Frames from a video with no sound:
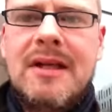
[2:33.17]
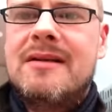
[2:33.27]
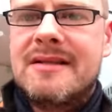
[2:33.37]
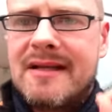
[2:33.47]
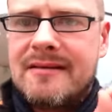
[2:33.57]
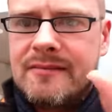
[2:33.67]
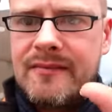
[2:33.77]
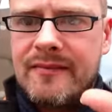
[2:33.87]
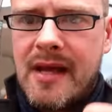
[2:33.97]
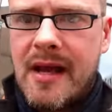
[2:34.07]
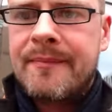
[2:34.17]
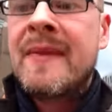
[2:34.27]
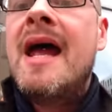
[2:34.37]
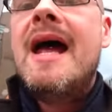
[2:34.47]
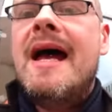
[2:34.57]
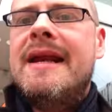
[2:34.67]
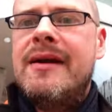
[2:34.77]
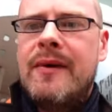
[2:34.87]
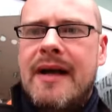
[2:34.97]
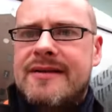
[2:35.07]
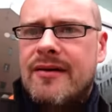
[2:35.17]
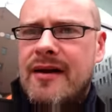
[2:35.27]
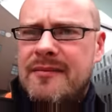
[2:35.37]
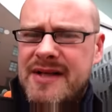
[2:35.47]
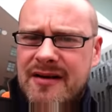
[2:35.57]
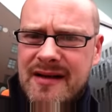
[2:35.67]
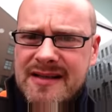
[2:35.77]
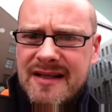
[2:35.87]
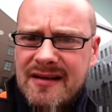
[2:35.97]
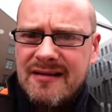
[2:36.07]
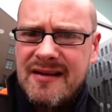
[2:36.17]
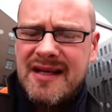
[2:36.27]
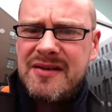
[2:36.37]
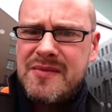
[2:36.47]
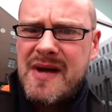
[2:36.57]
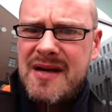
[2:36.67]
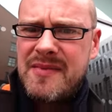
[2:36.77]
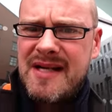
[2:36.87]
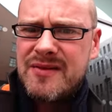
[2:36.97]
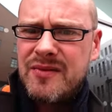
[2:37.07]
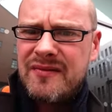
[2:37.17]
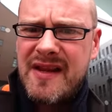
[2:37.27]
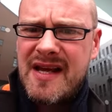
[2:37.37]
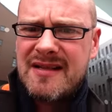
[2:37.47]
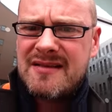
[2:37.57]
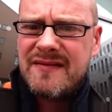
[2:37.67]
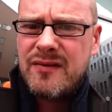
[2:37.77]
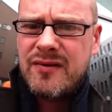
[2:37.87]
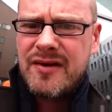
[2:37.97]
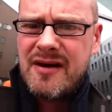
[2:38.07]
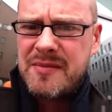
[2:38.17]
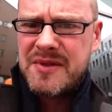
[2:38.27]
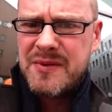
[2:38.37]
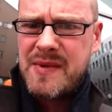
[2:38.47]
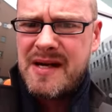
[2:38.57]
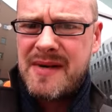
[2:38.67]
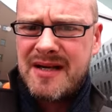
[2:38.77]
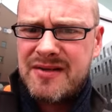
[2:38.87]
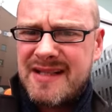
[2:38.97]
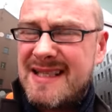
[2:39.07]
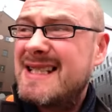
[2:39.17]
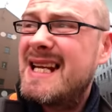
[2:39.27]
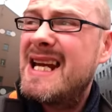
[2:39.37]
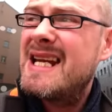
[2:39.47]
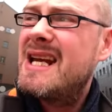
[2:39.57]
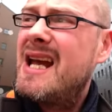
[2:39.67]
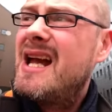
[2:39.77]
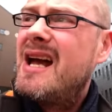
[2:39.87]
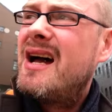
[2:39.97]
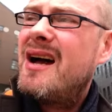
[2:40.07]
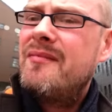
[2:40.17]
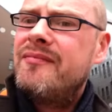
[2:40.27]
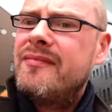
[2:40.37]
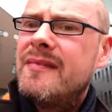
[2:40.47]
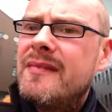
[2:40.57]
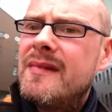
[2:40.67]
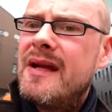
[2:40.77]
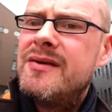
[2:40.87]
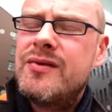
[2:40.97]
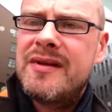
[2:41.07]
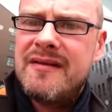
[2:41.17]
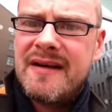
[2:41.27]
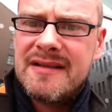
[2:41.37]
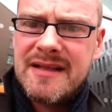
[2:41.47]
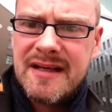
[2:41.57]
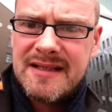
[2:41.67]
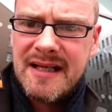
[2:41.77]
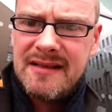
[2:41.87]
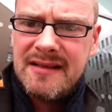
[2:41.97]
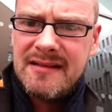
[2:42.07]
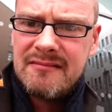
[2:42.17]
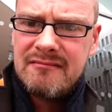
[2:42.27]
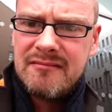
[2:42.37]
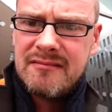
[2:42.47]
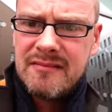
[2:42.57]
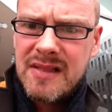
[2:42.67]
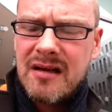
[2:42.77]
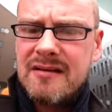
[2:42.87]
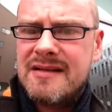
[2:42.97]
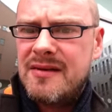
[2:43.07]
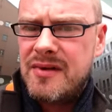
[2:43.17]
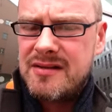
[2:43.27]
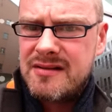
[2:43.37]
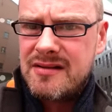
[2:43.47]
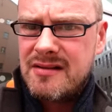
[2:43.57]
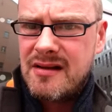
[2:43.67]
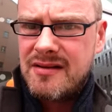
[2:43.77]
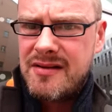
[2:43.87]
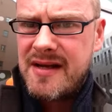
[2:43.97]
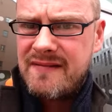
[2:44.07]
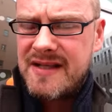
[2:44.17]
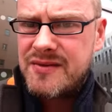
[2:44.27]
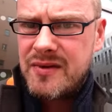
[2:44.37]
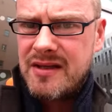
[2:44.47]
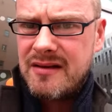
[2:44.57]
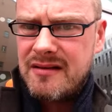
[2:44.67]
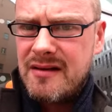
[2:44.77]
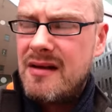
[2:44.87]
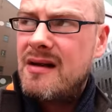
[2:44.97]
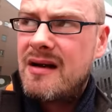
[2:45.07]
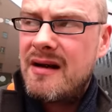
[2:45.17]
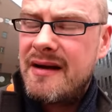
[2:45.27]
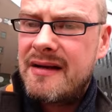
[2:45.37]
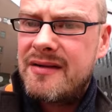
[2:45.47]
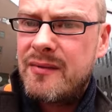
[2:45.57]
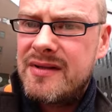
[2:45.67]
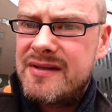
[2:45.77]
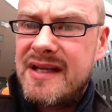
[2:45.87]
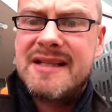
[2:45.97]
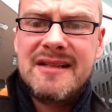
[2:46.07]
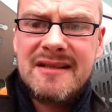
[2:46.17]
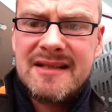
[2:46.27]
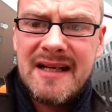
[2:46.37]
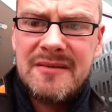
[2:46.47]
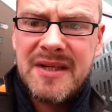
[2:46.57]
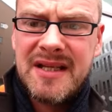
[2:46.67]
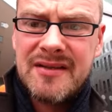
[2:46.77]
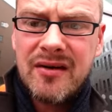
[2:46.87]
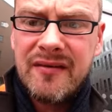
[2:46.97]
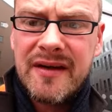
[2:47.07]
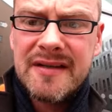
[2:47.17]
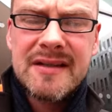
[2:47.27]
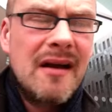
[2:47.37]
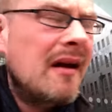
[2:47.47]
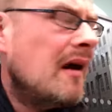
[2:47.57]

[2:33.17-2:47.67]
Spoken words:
Just that. Meh. Anyway, sorry, I'm digressing. Thank you to Man Bears and all of that for the Great British Bear Bash 16. Enjoyed the events that I attended. Can't say what the events were like, the ones I didn't attend, but that's obvious.